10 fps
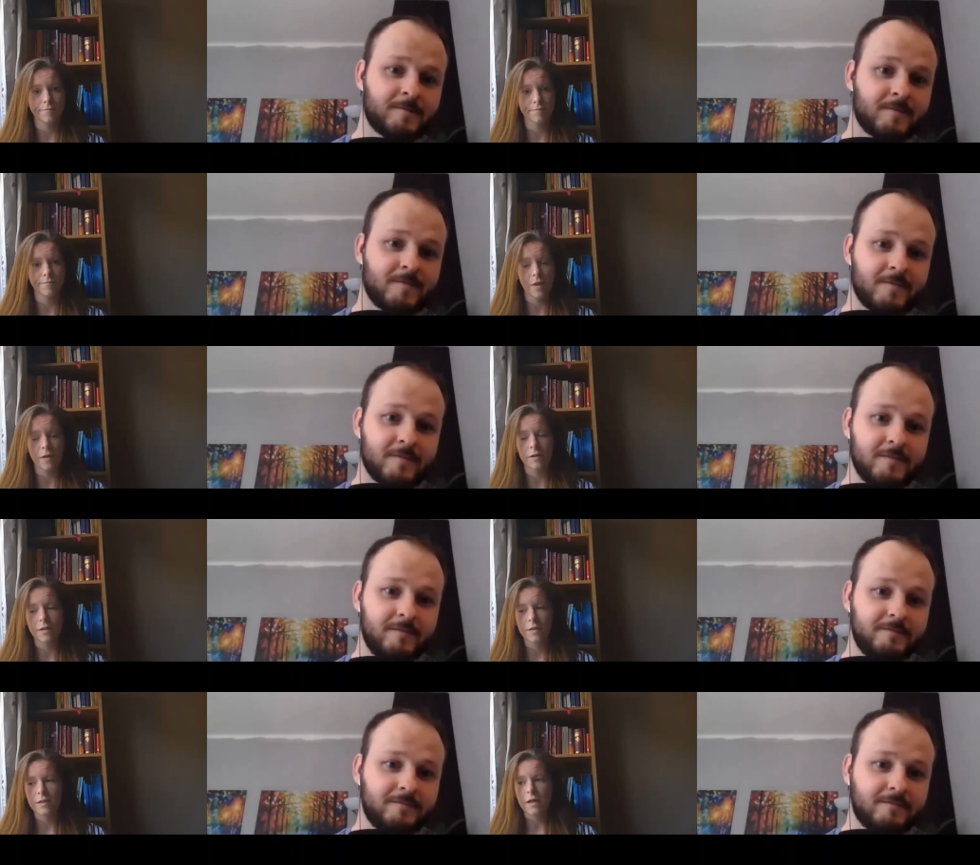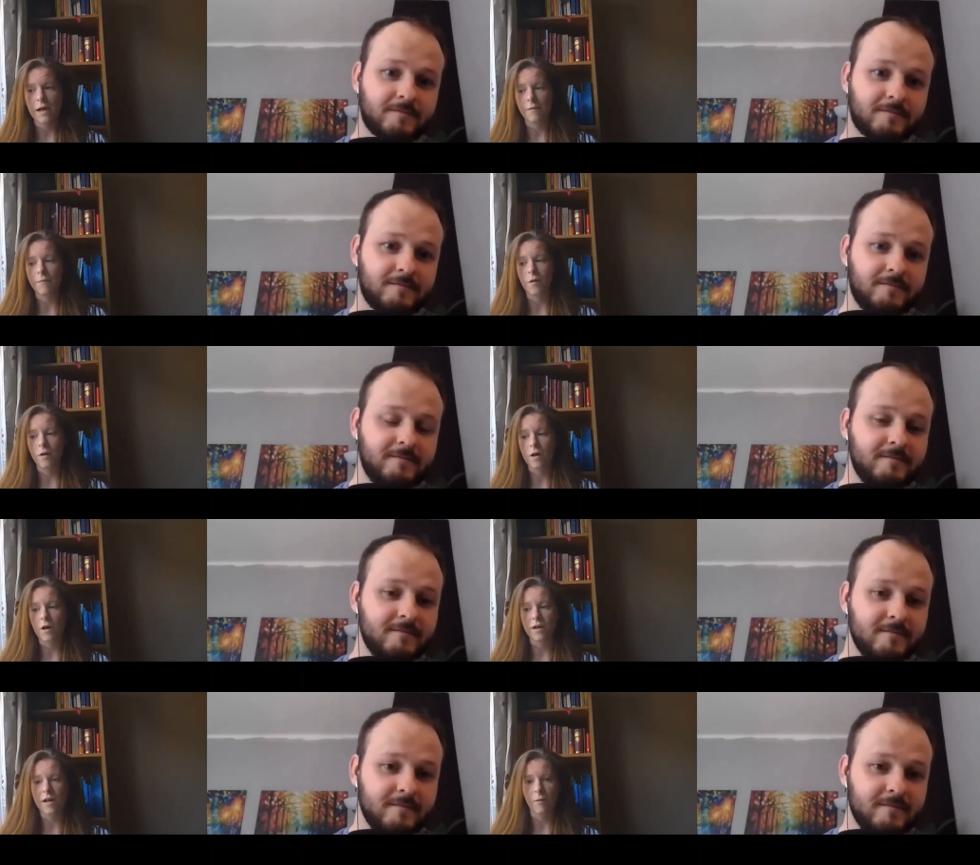Speaker 1: Yeah. Um, well,
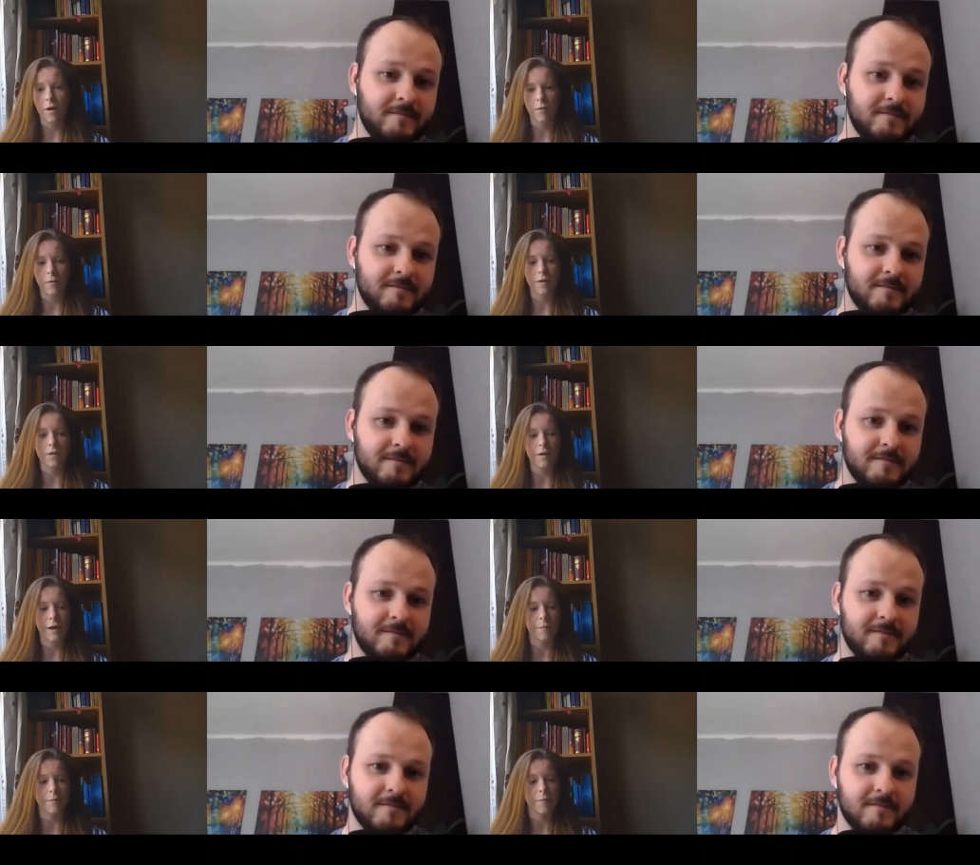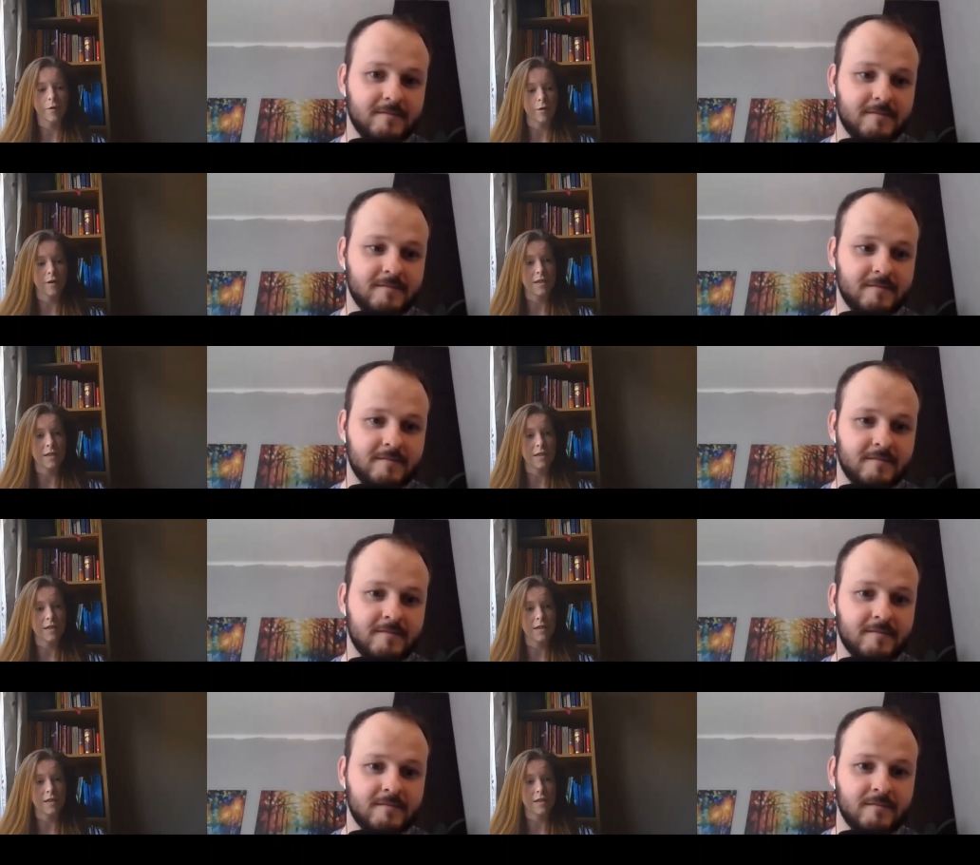currently I work with um, an organisation
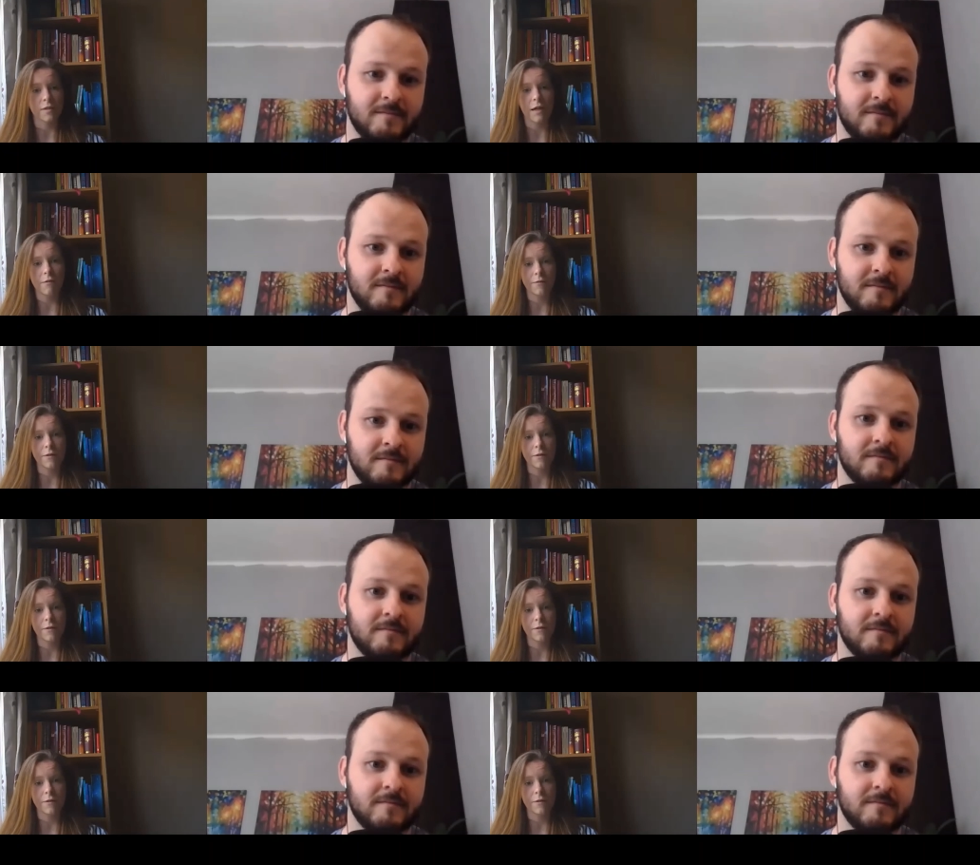called Alpha,